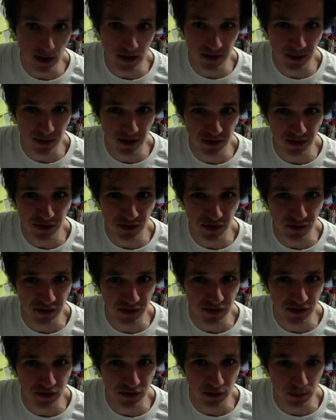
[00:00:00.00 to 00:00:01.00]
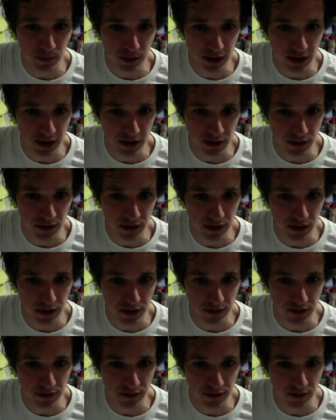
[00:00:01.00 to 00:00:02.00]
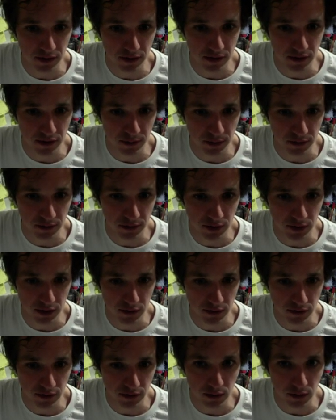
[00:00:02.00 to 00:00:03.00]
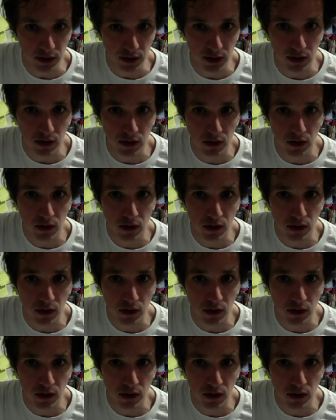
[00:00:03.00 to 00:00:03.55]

it's my fault really for not picking it earlier because it's been ready for a while.